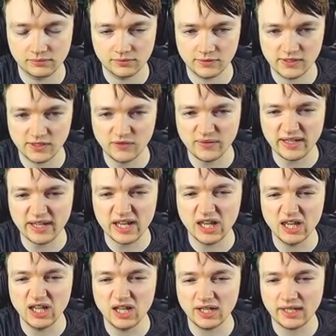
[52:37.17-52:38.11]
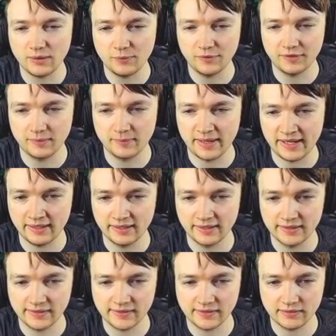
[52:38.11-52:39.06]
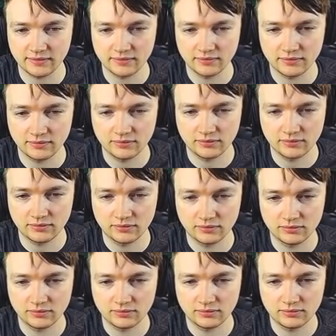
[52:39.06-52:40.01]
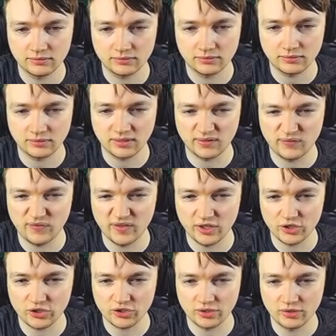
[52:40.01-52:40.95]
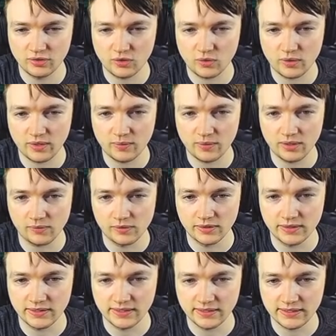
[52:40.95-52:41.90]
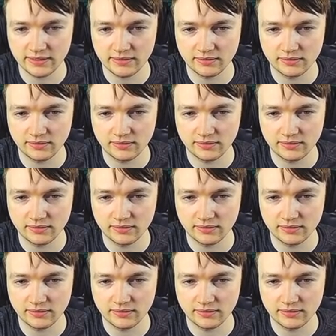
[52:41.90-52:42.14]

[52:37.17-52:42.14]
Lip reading: See if I get lucky with the madness. Okay, finisher, not quite what I wanted.